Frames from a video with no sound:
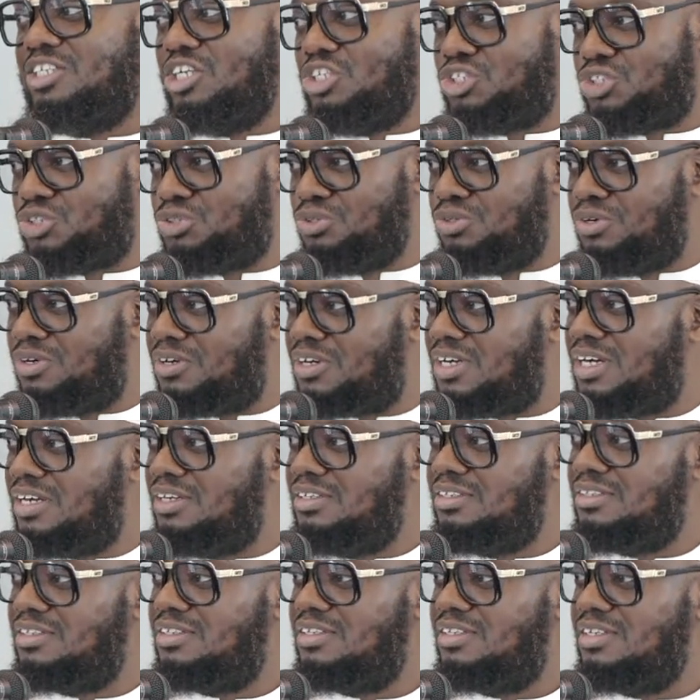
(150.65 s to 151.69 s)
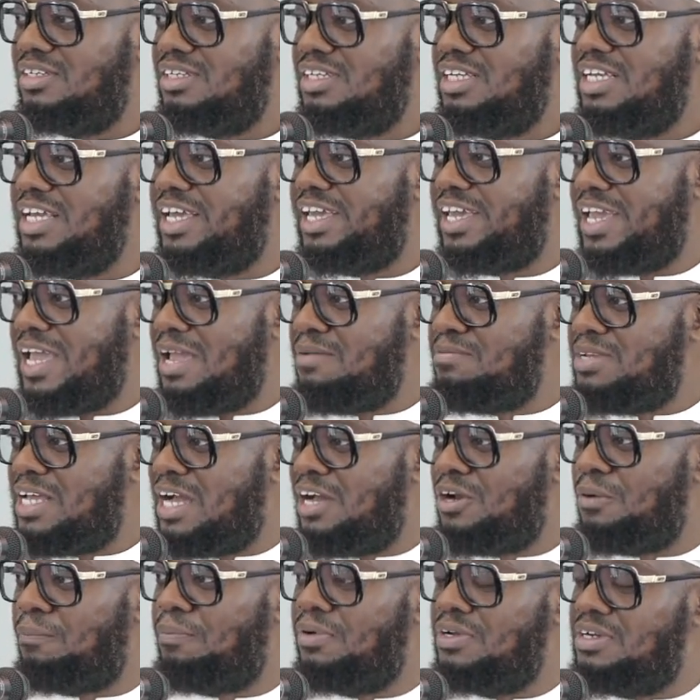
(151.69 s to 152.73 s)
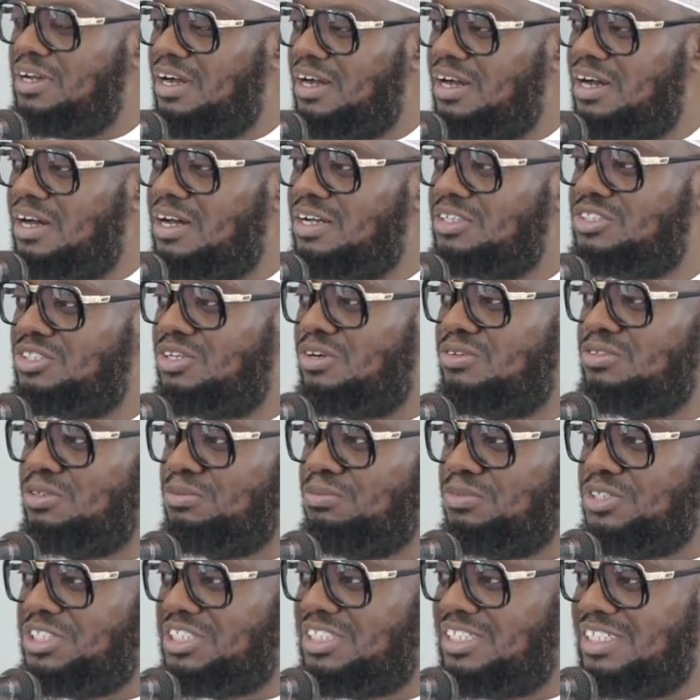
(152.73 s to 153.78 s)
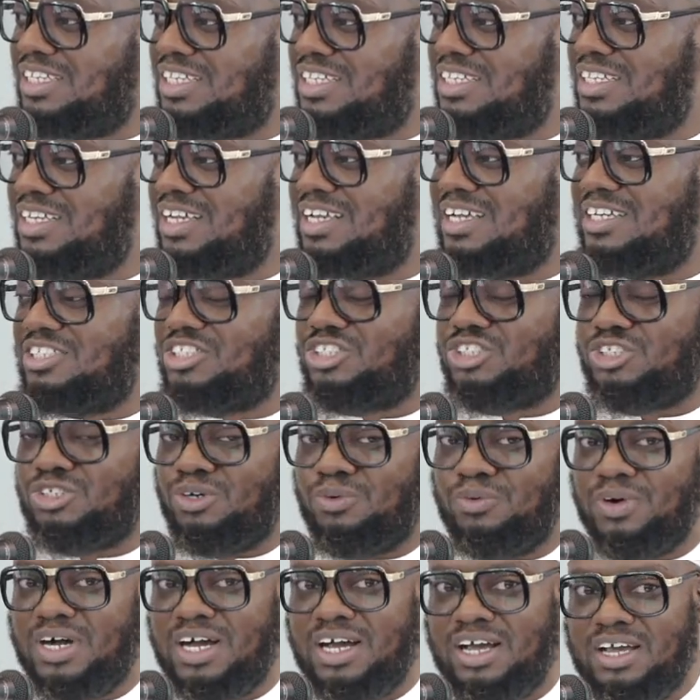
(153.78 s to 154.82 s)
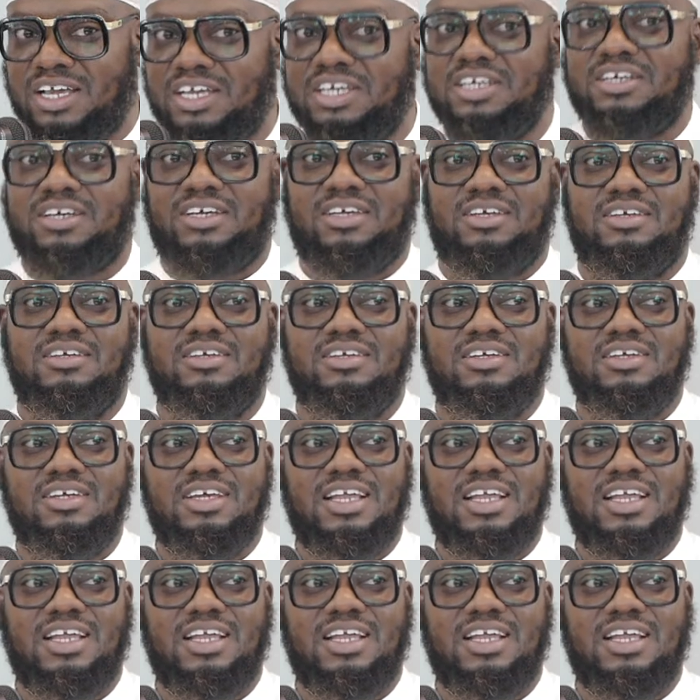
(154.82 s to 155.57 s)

This surah, it came down upon the hearts of the mushrikeen kasawa'iq,